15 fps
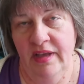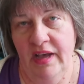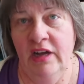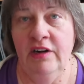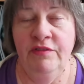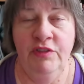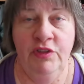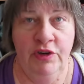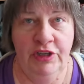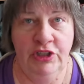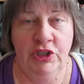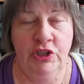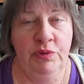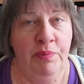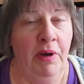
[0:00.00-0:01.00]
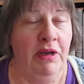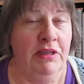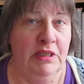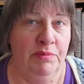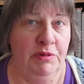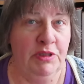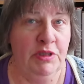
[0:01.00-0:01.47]
out of thirty-two
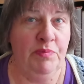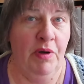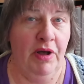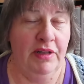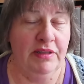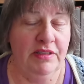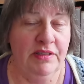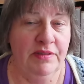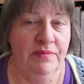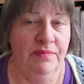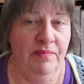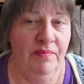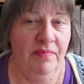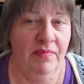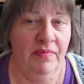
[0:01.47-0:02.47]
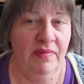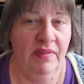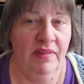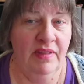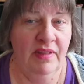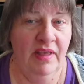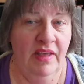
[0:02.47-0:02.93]
possible spots.
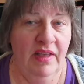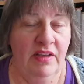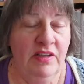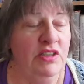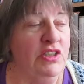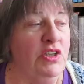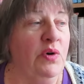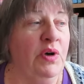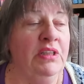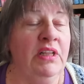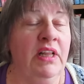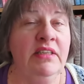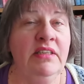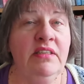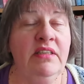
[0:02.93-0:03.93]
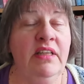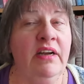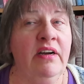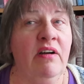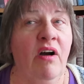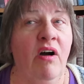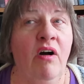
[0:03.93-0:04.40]
So unless
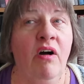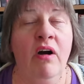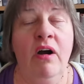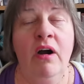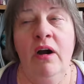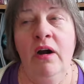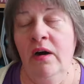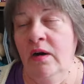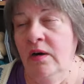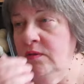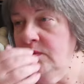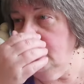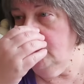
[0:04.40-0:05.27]
there are